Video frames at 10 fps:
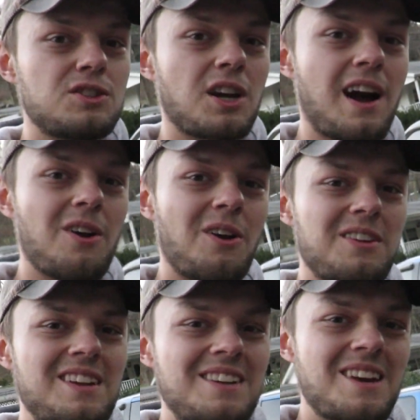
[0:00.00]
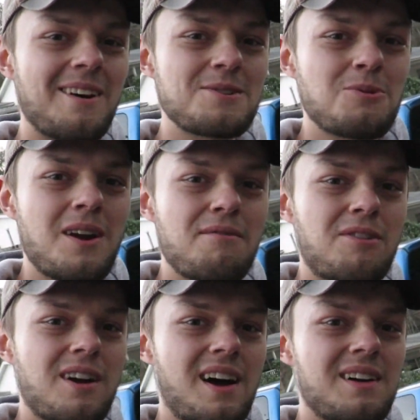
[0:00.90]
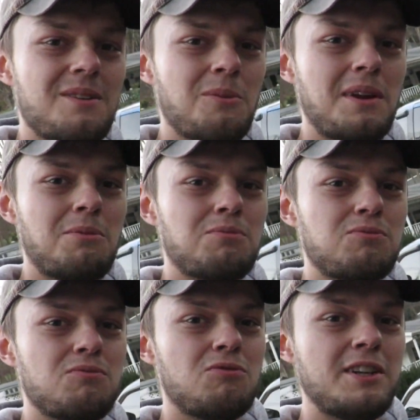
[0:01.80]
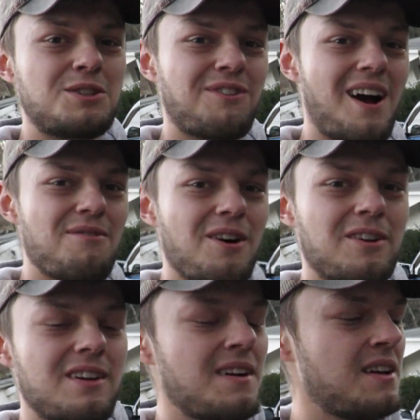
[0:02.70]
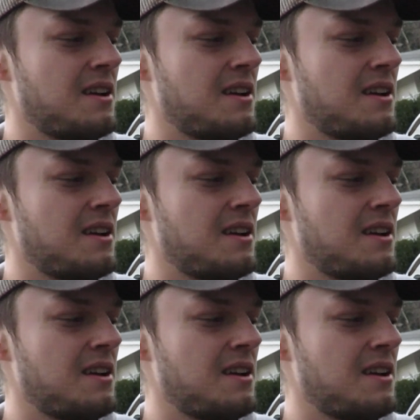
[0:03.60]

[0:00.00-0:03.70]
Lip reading: check out all the details whenever we reach 500.